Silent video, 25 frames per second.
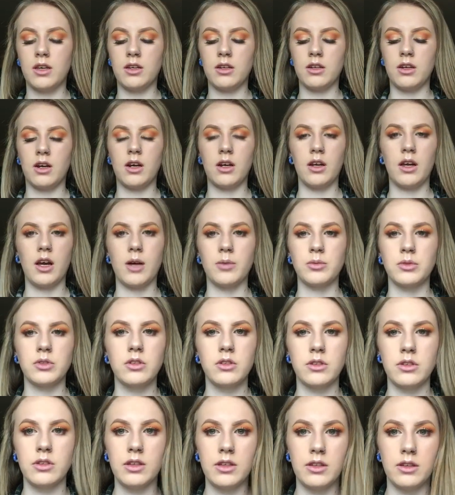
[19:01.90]
and I
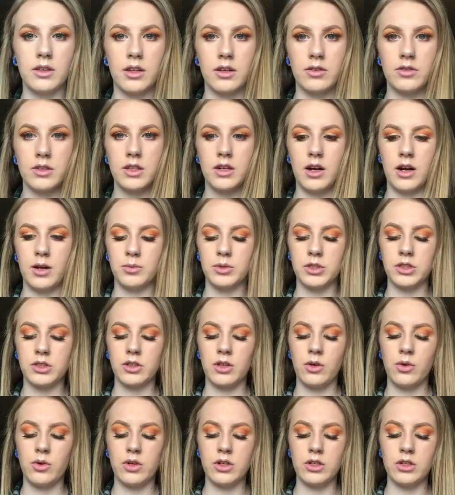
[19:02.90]
absolutely love it. I'm
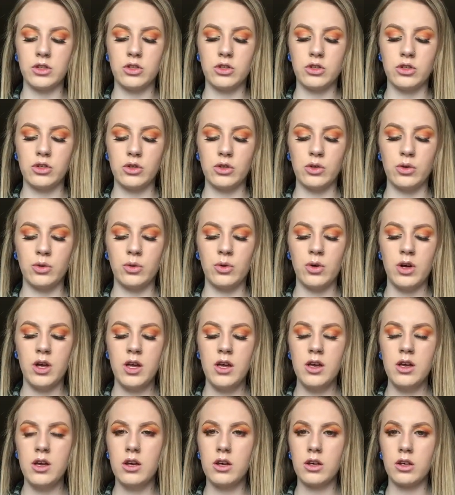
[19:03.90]
just going to
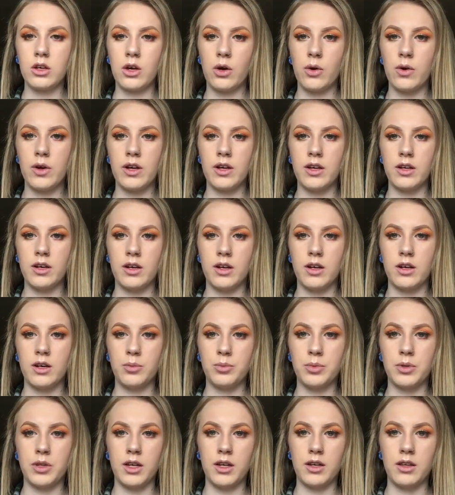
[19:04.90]
go ahead and
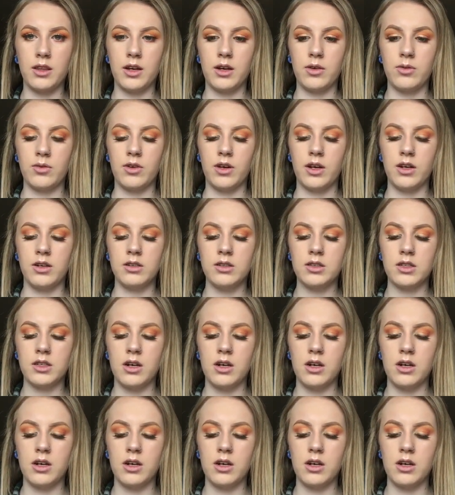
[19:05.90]
apply that right on